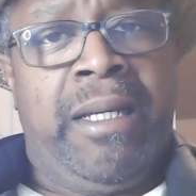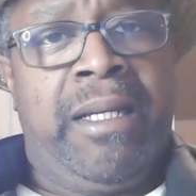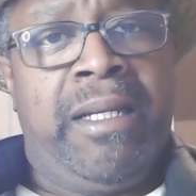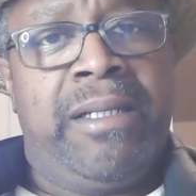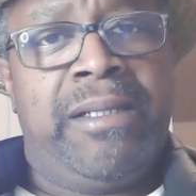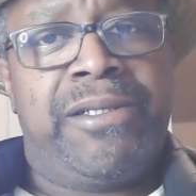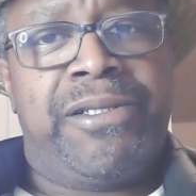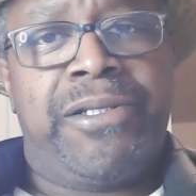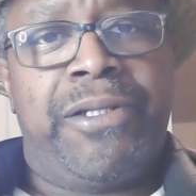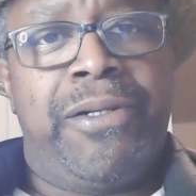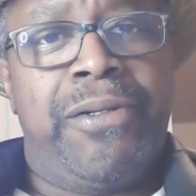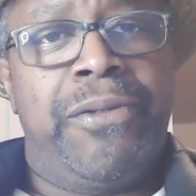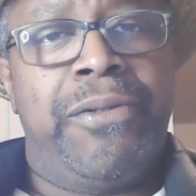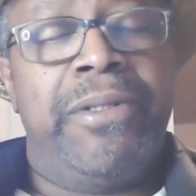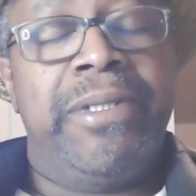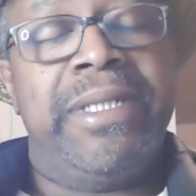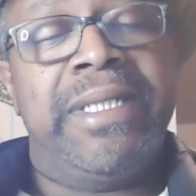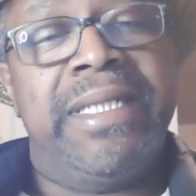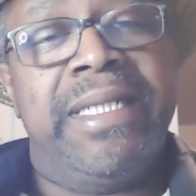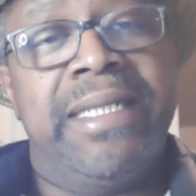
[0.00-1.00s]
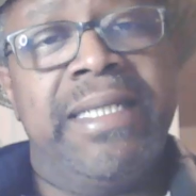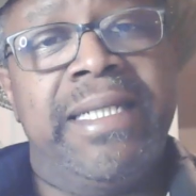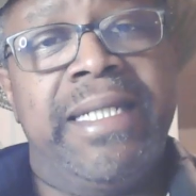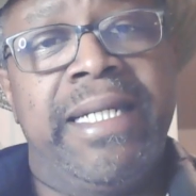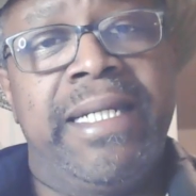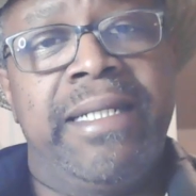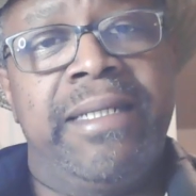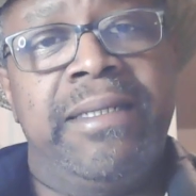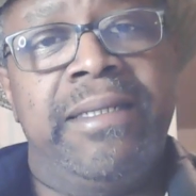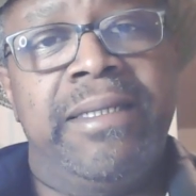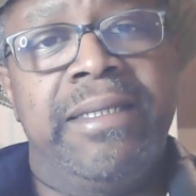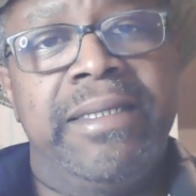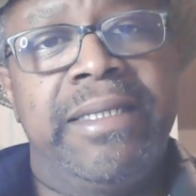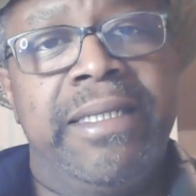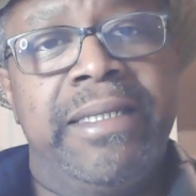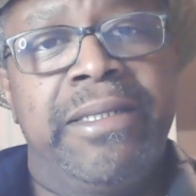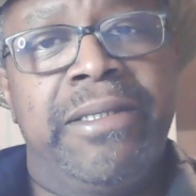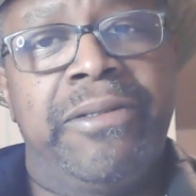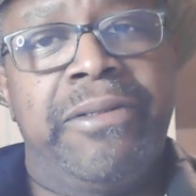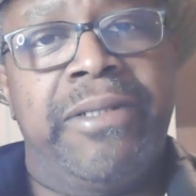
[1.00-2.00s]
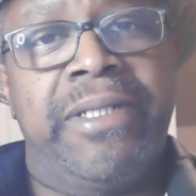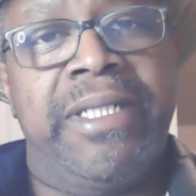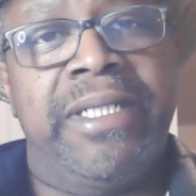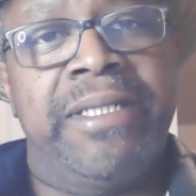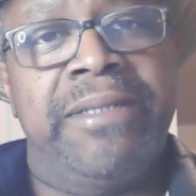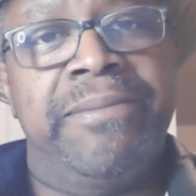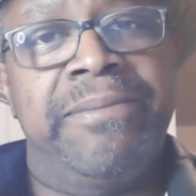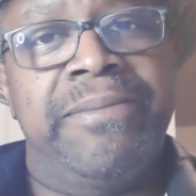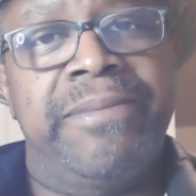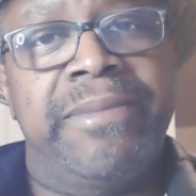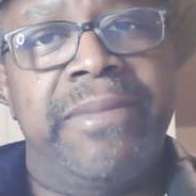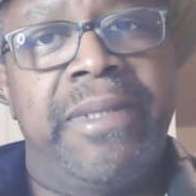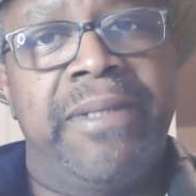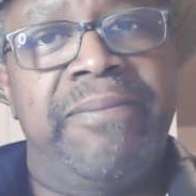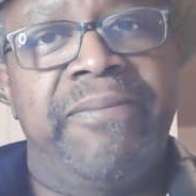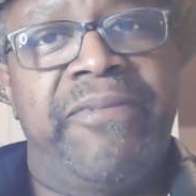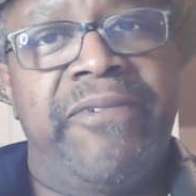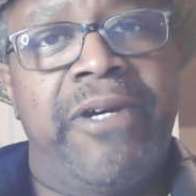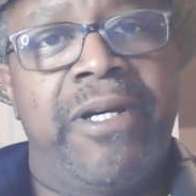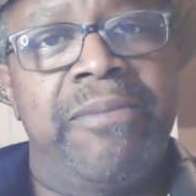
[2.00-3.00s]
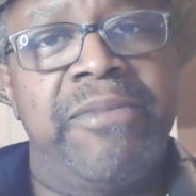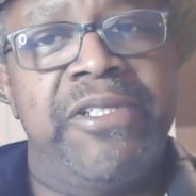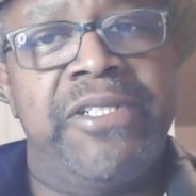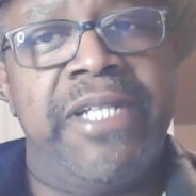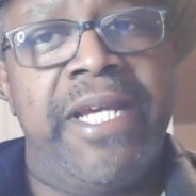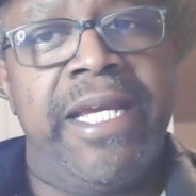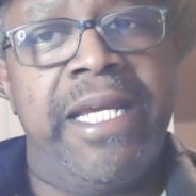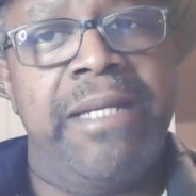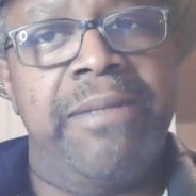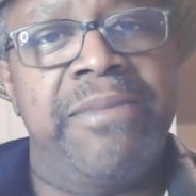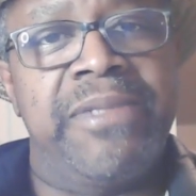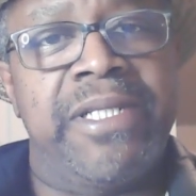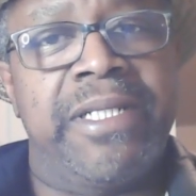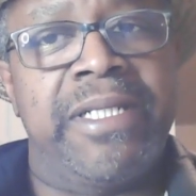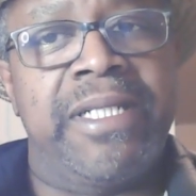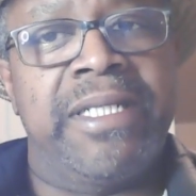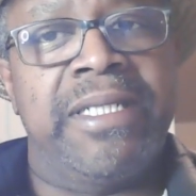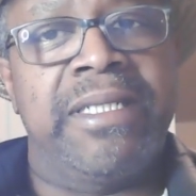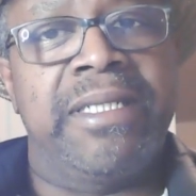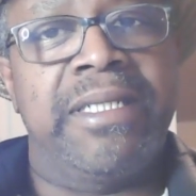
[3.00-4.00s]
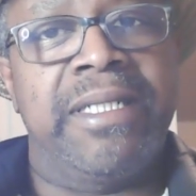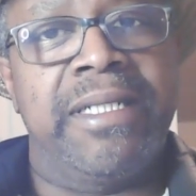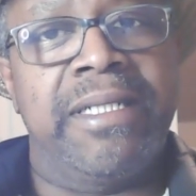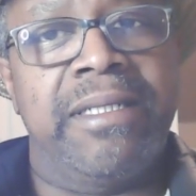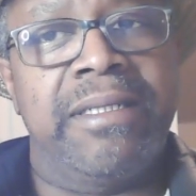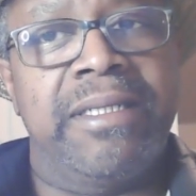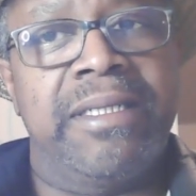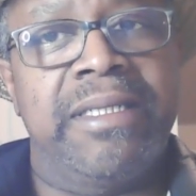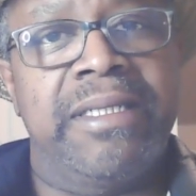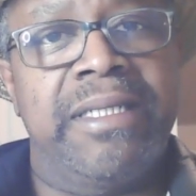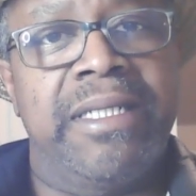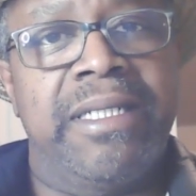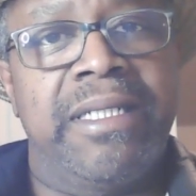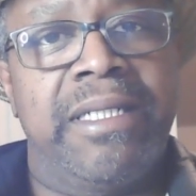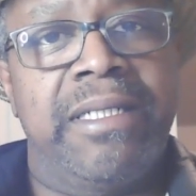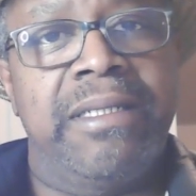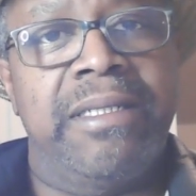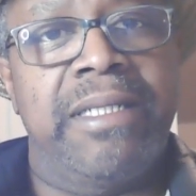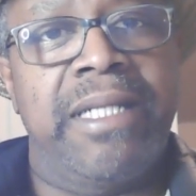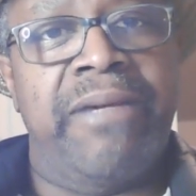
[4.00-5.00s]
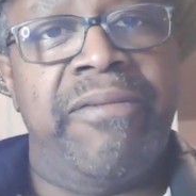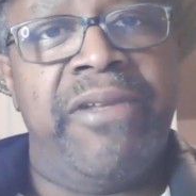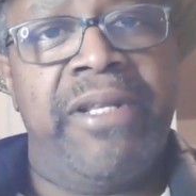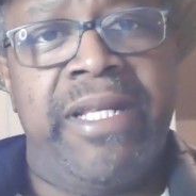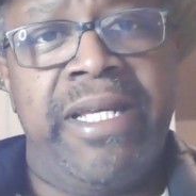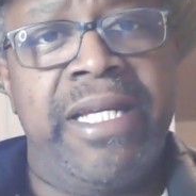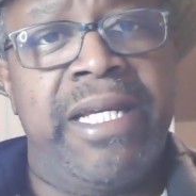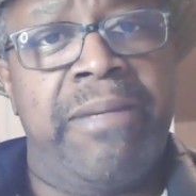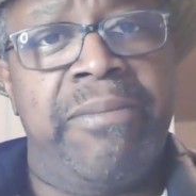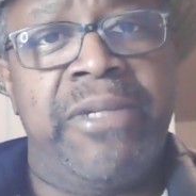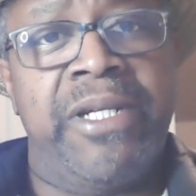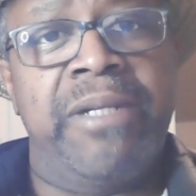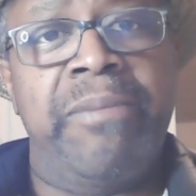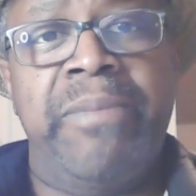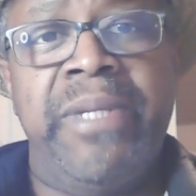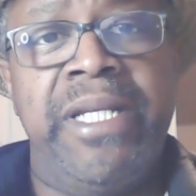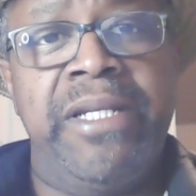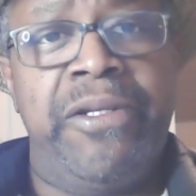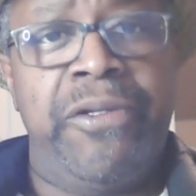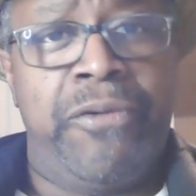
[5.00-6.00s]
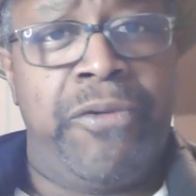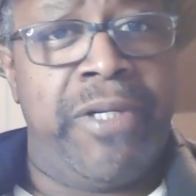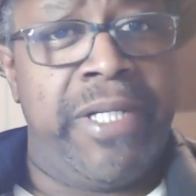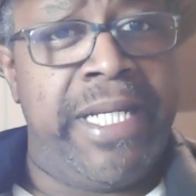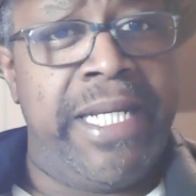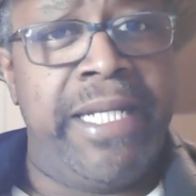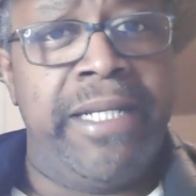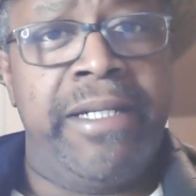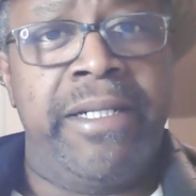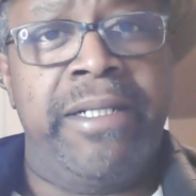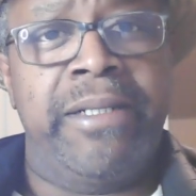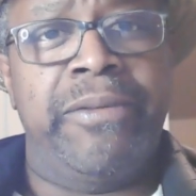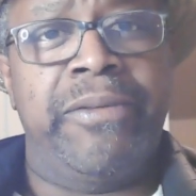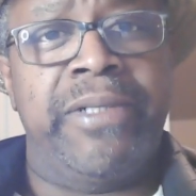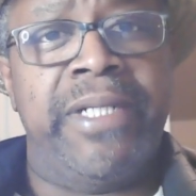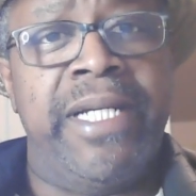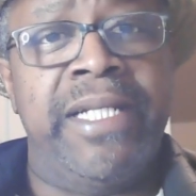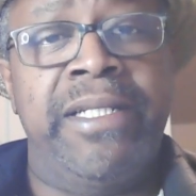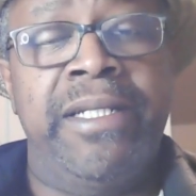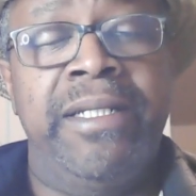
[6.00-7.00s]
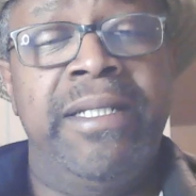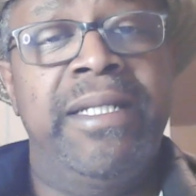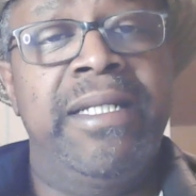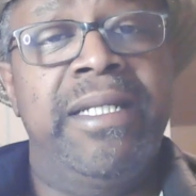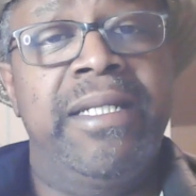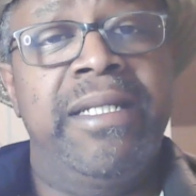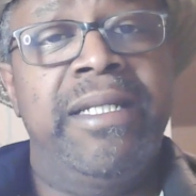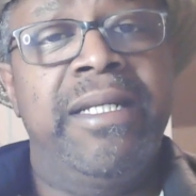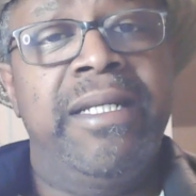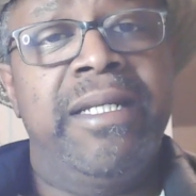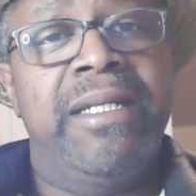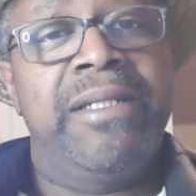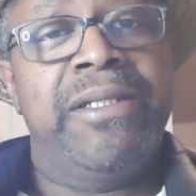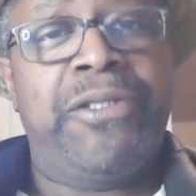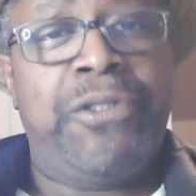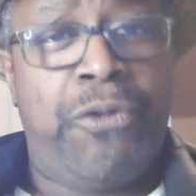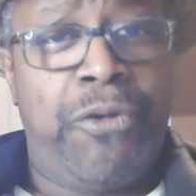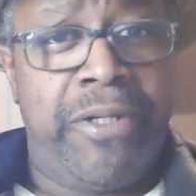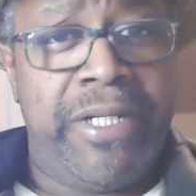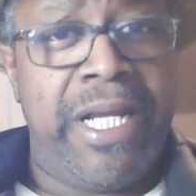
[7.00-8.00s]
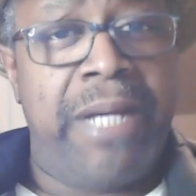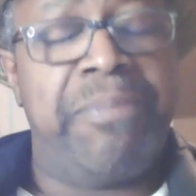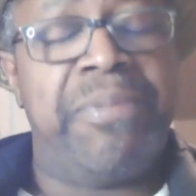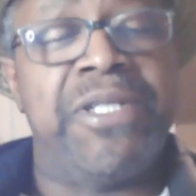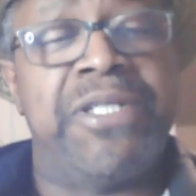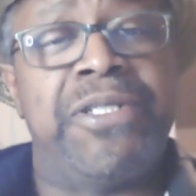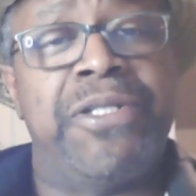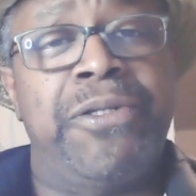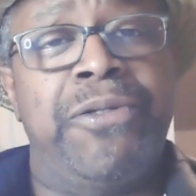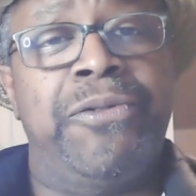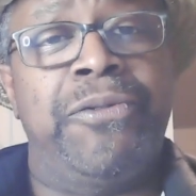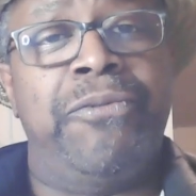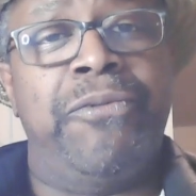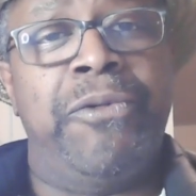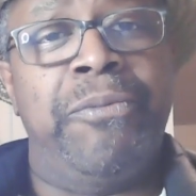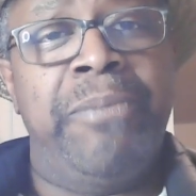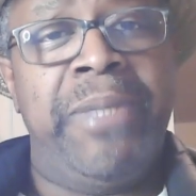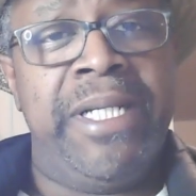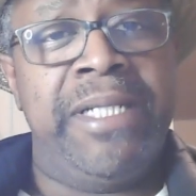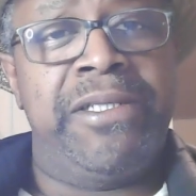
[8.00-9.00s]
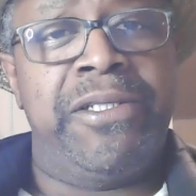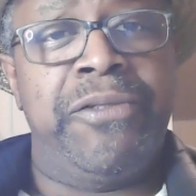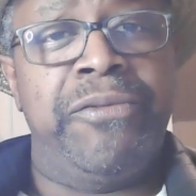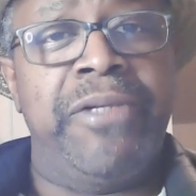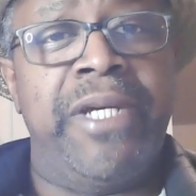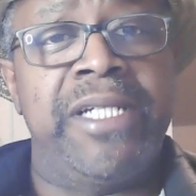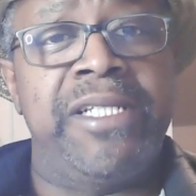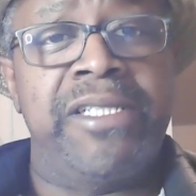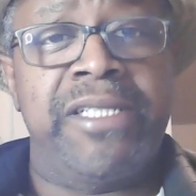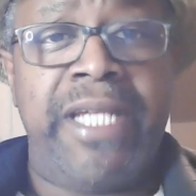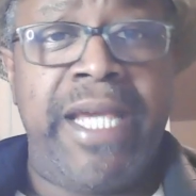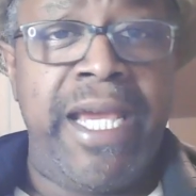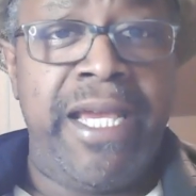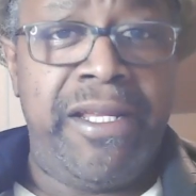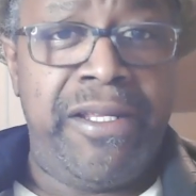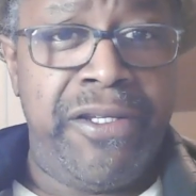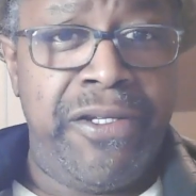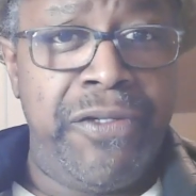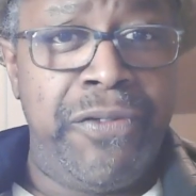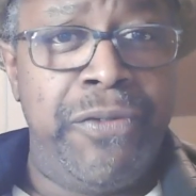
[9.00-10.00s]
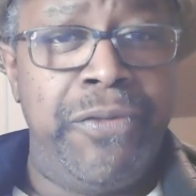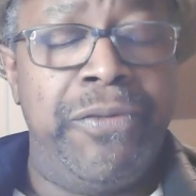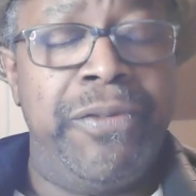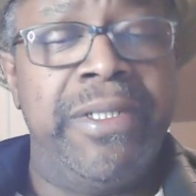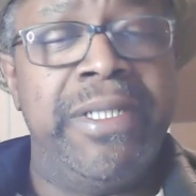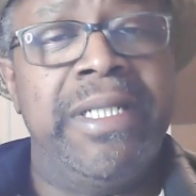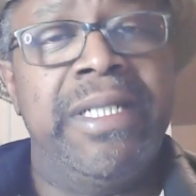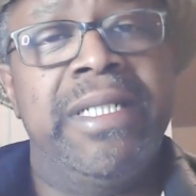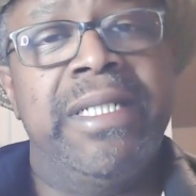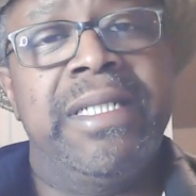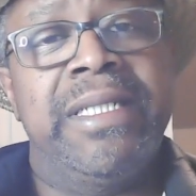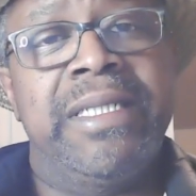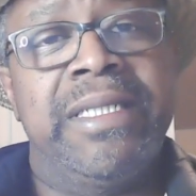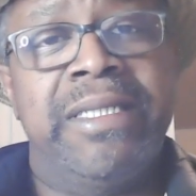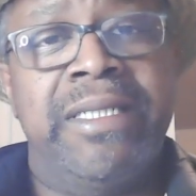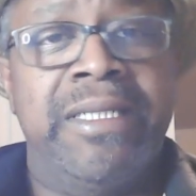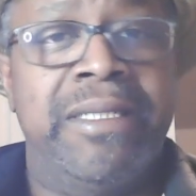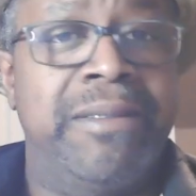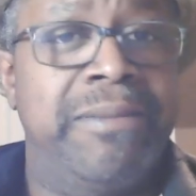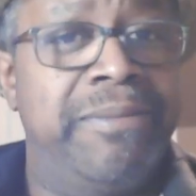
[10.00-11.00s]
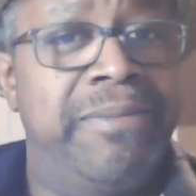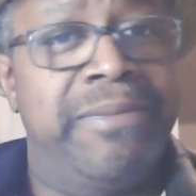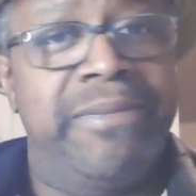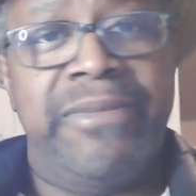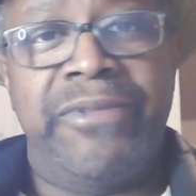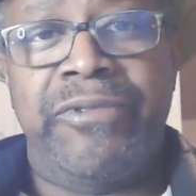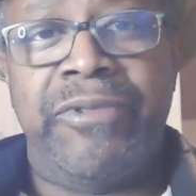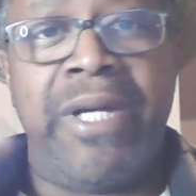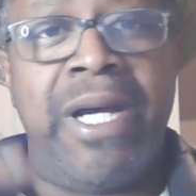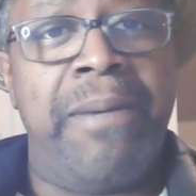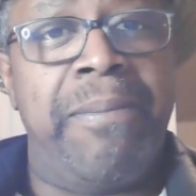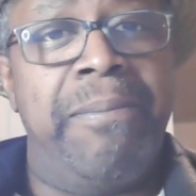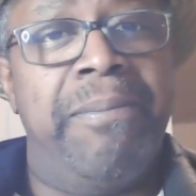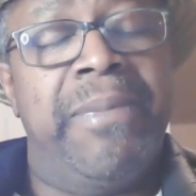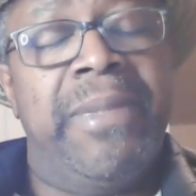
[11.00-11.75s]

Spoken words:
So again, I'm Farmer James. Everything I'm going to be doing here when I do an episode will be to educate you. Drop